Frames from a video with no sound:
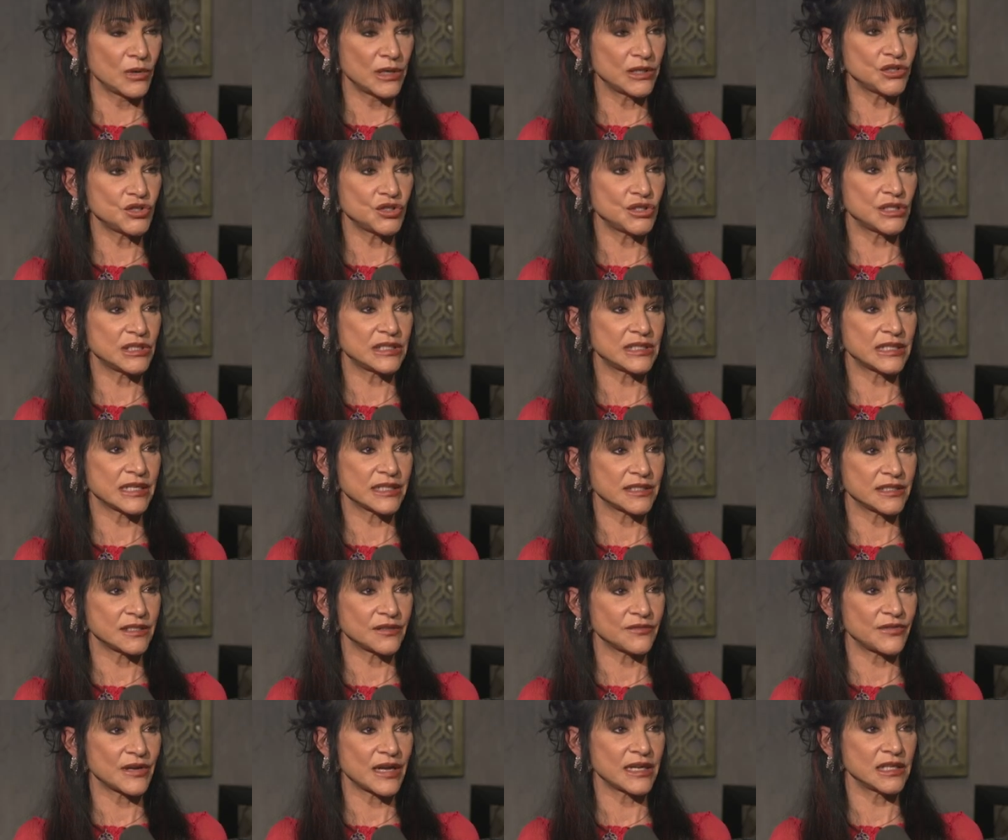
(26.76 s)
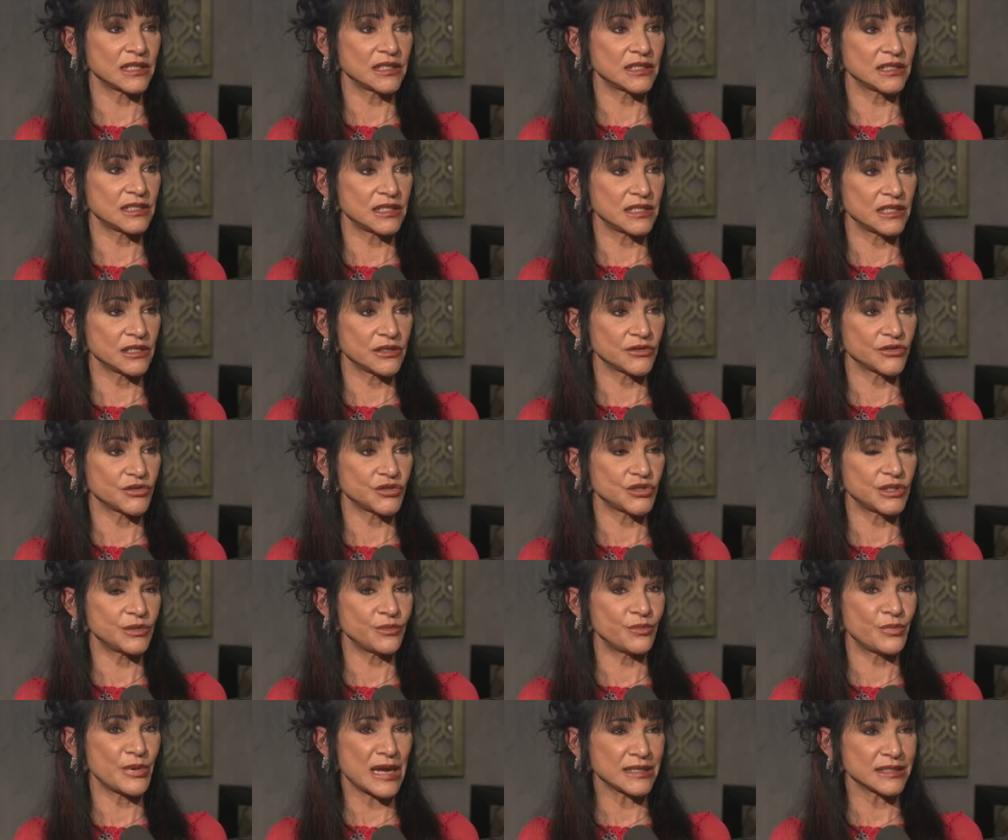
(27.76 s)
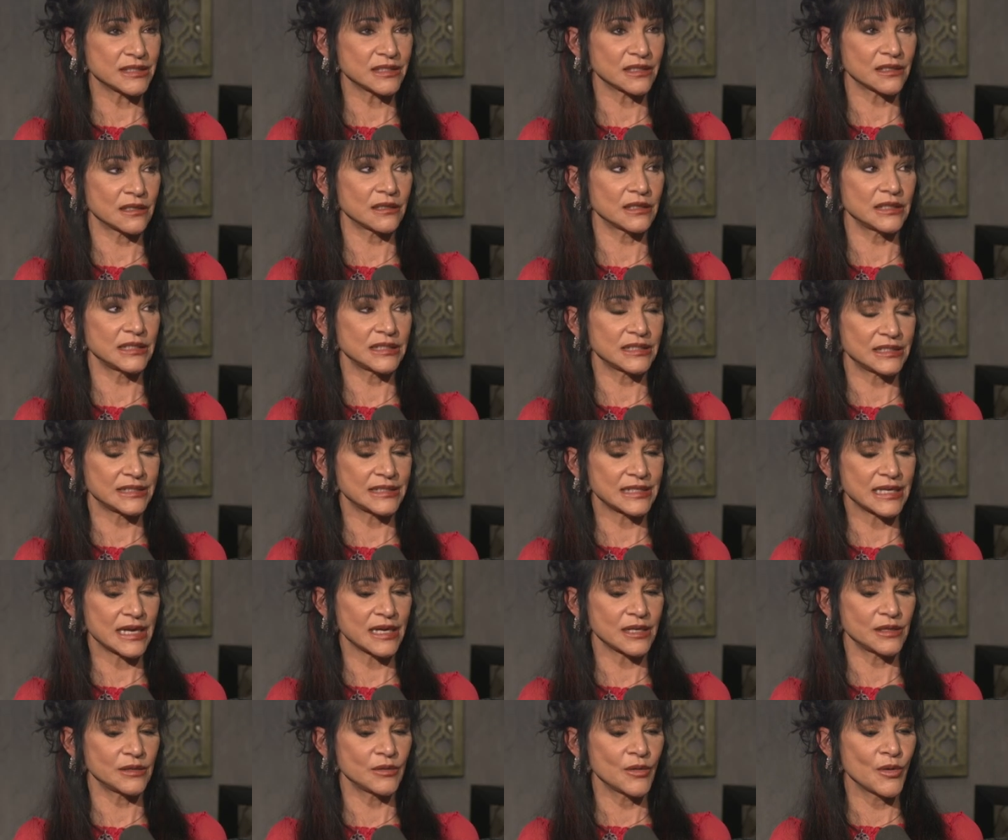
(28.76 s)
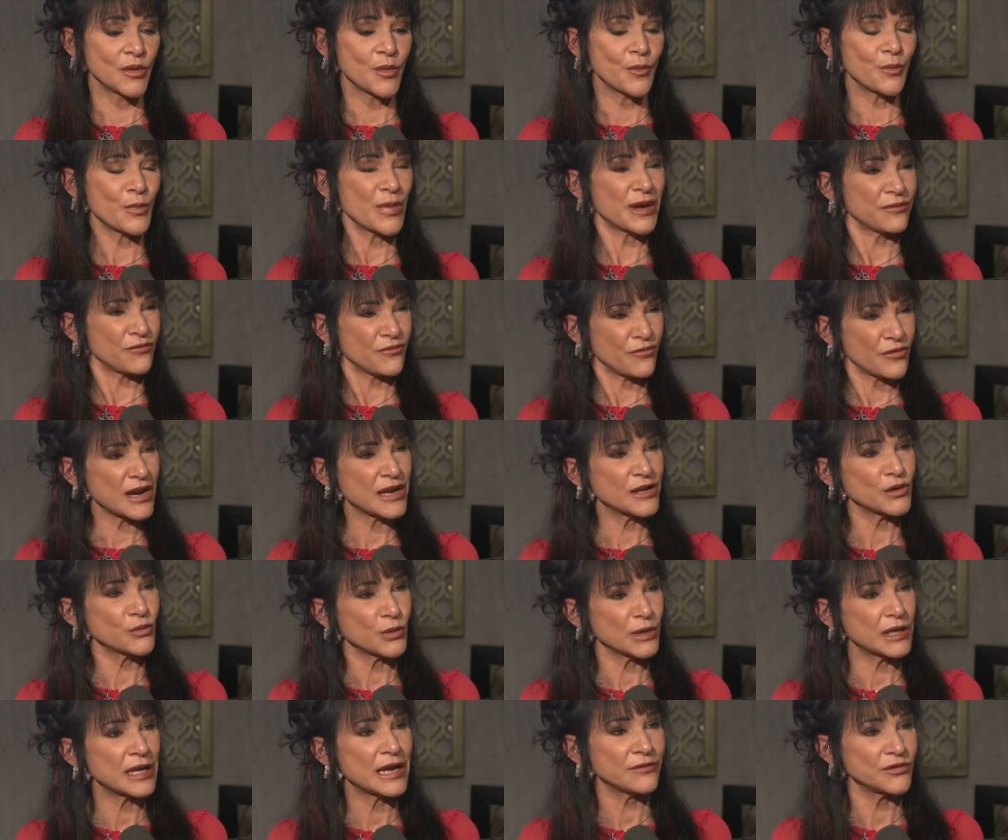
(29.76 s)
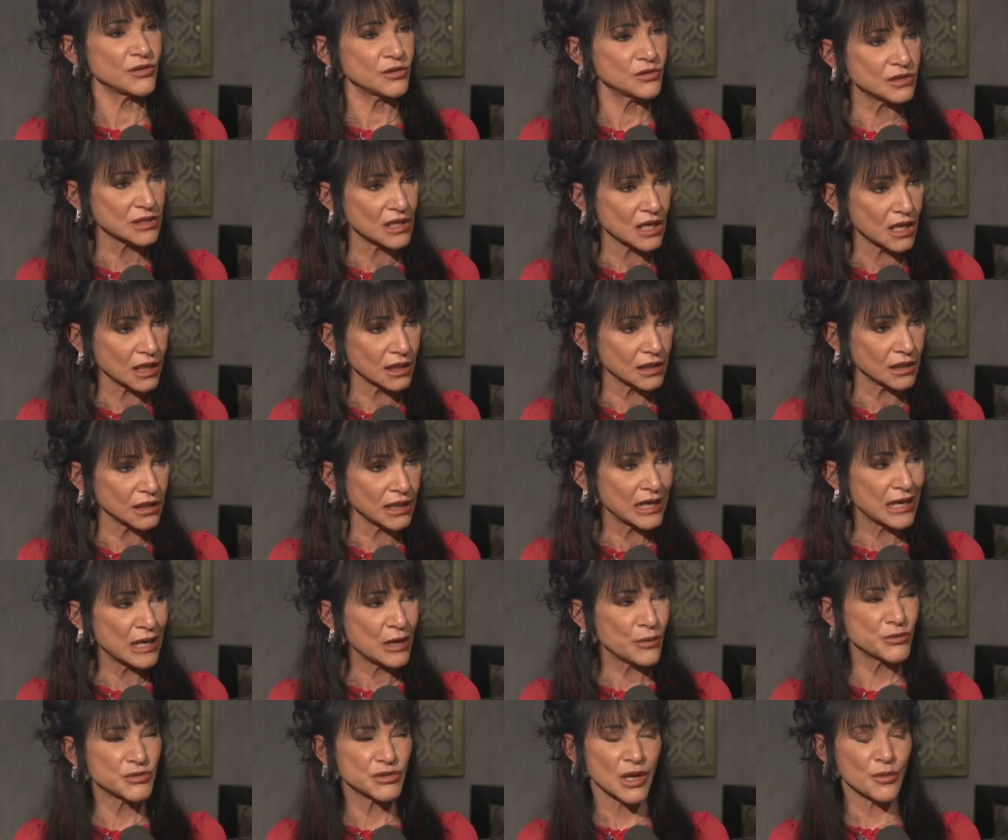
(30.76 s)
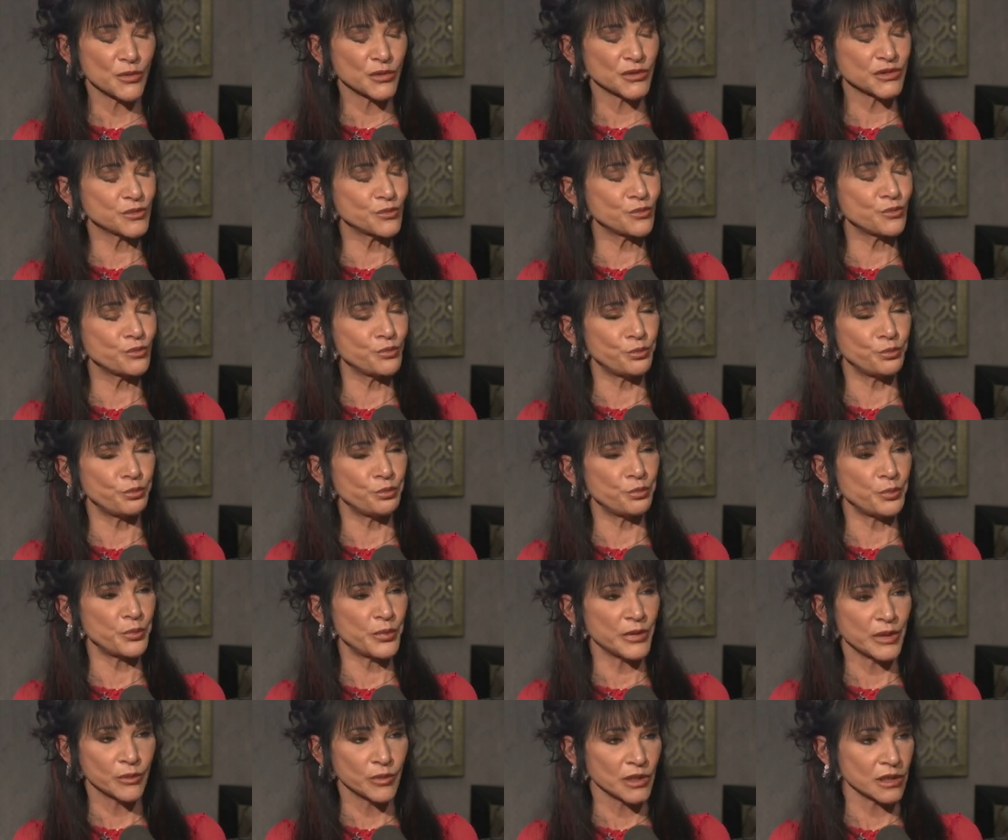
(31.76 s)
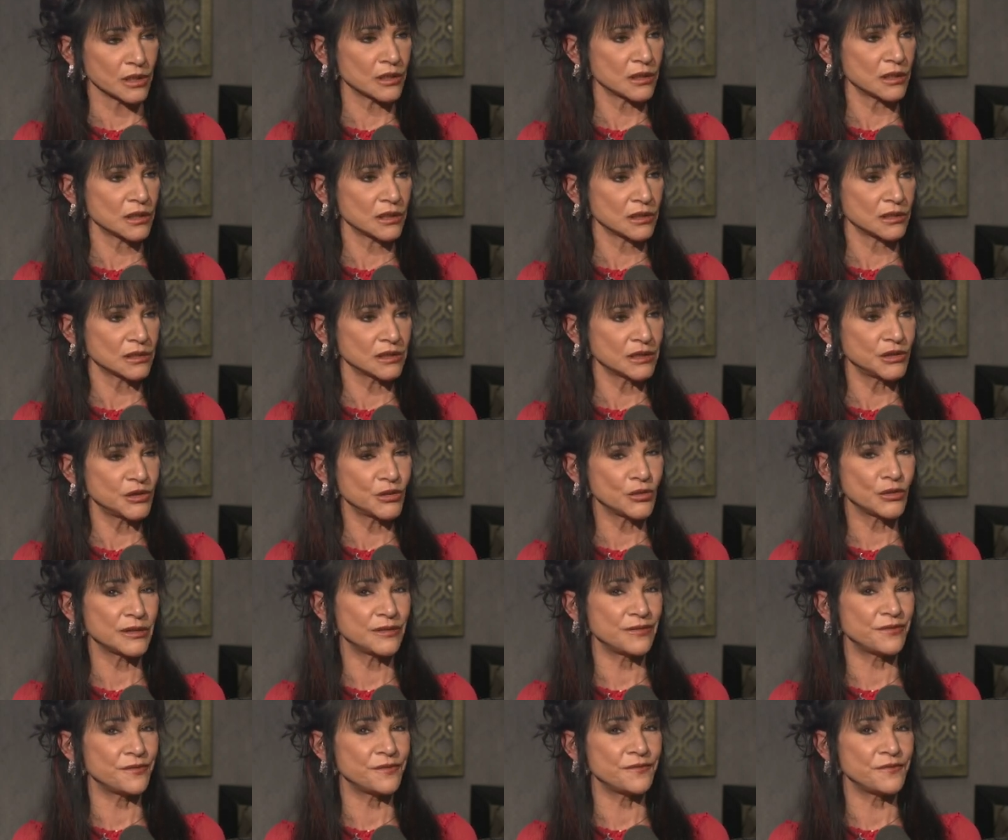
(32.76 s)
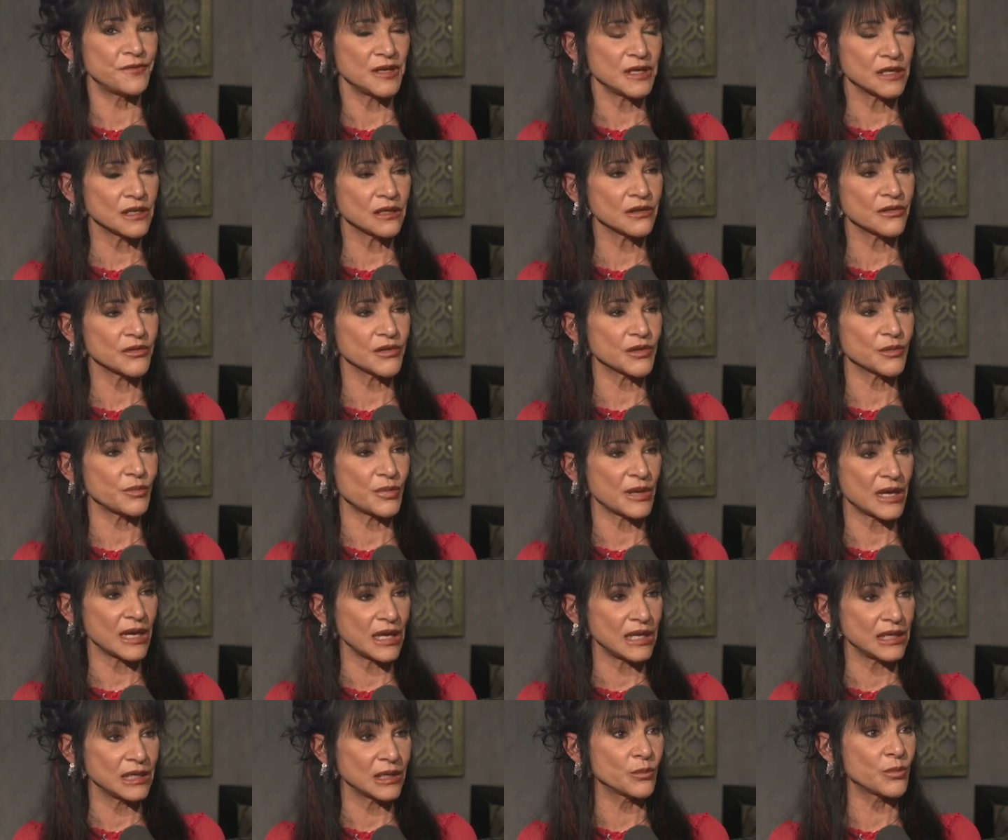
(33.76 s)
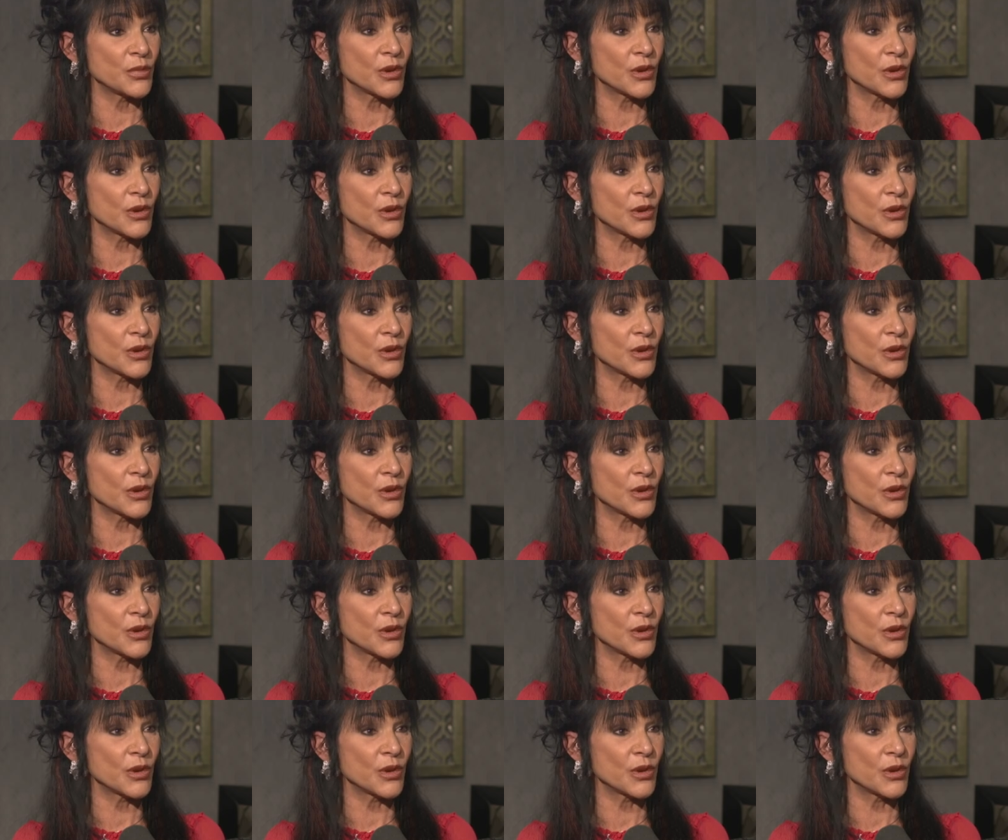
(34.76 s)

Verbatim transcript: when she testified in tears, she basically said, my friend, what have you done? It was almost biblical. You could feel the pain in